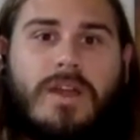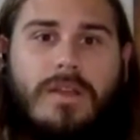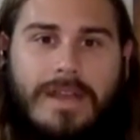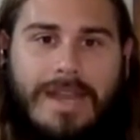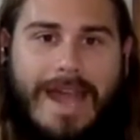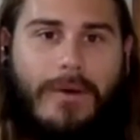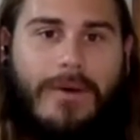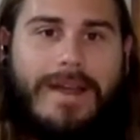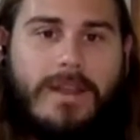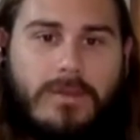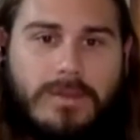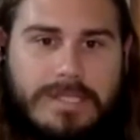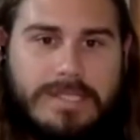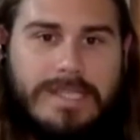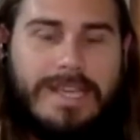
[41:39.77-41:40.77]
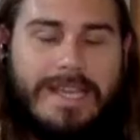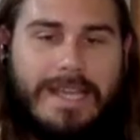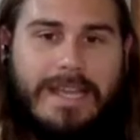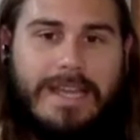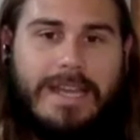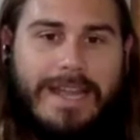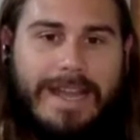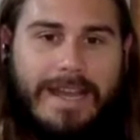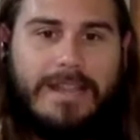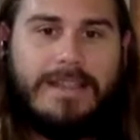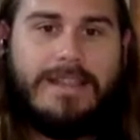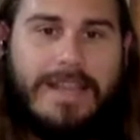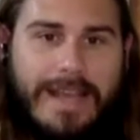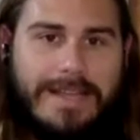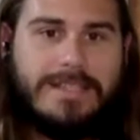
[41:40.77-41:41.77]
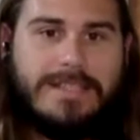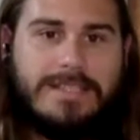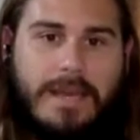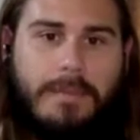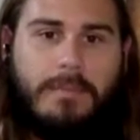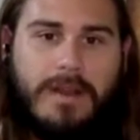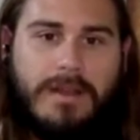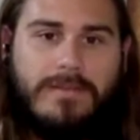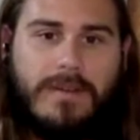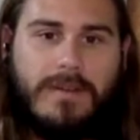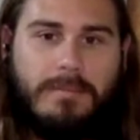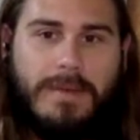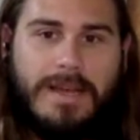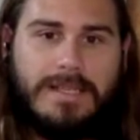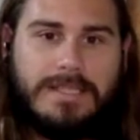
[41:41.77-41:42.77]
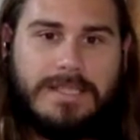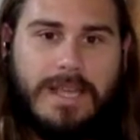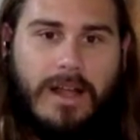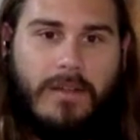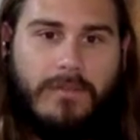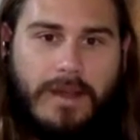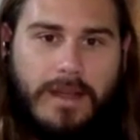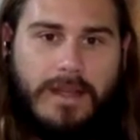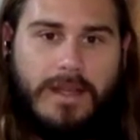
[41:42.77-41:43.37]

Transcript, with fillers: now I don't see anything as separate from myself.